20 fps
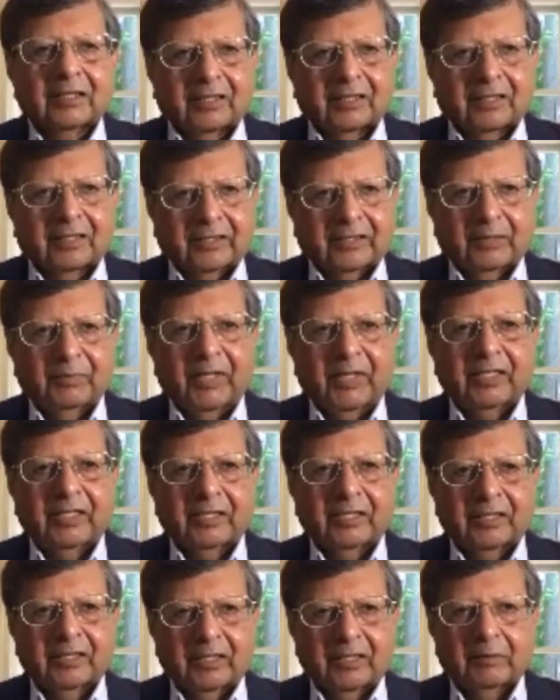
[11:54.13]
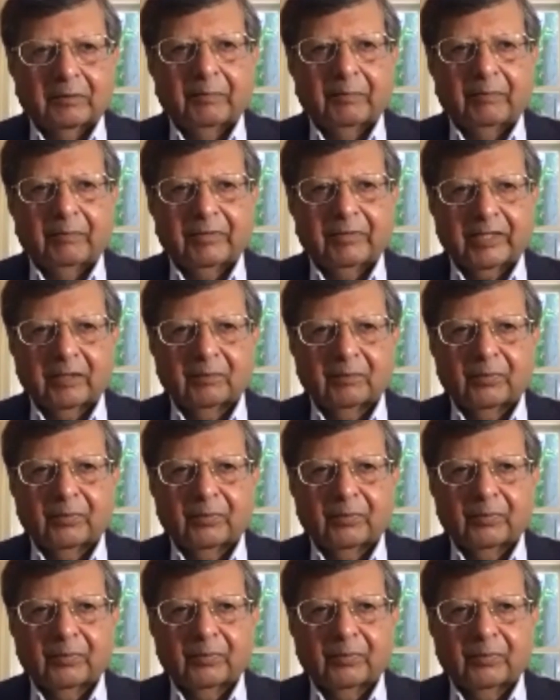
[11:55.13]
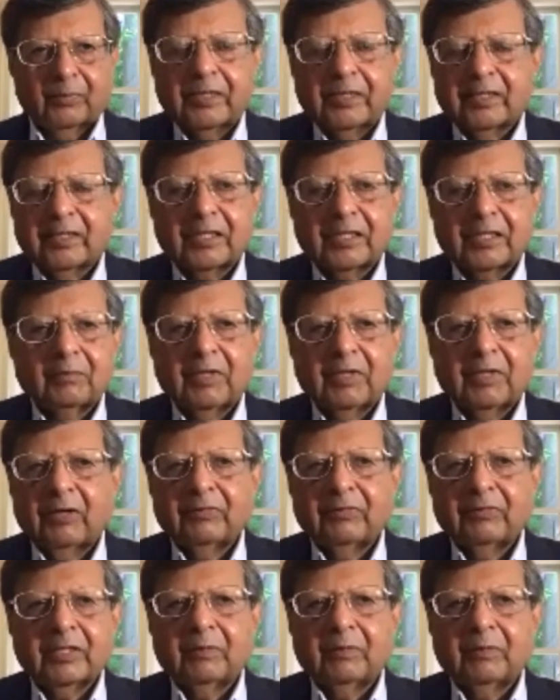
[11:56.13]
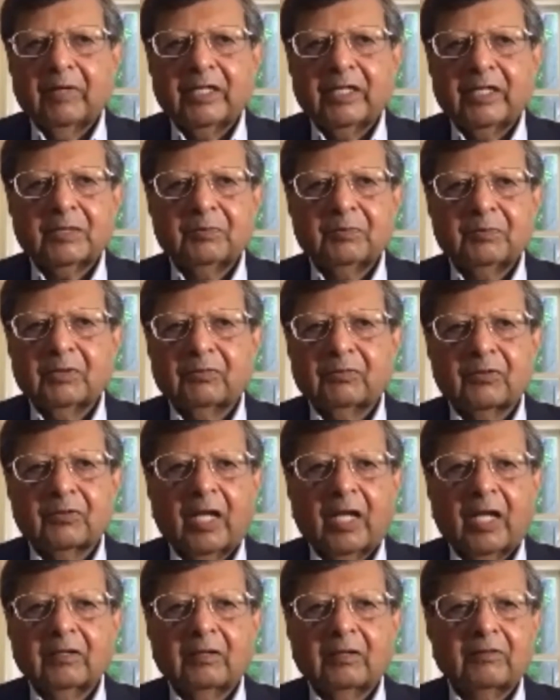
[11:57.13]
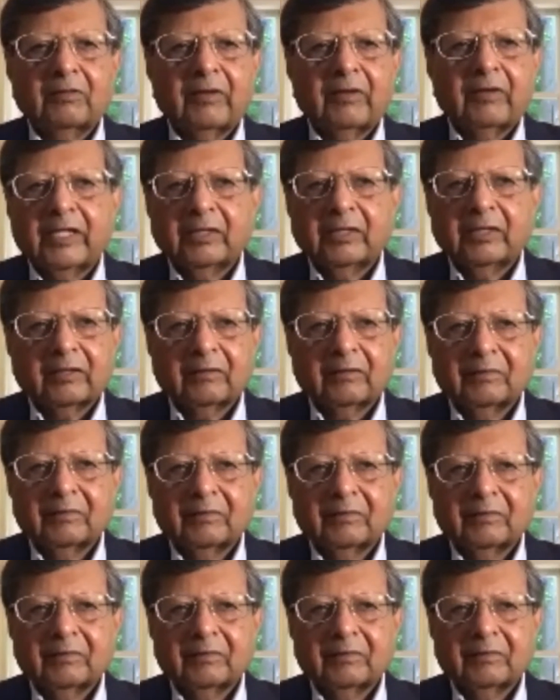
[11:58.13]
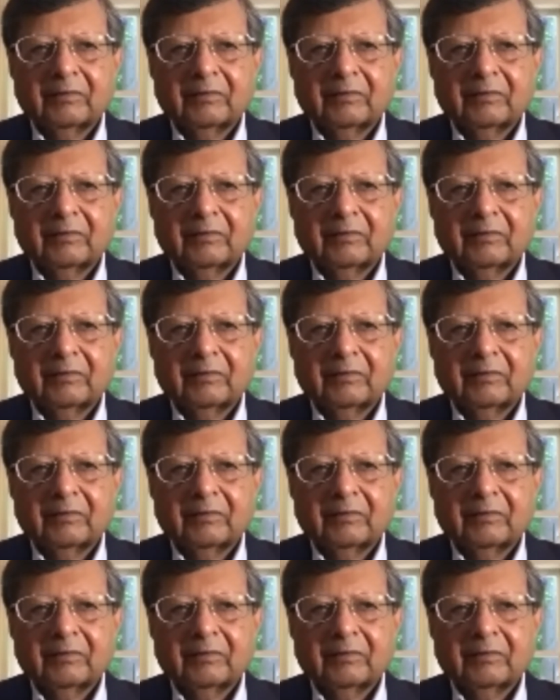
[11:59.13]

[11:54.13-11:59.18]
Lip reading: debate in the Republican Party, I said, somehow he reminds me of Ronald Reagan.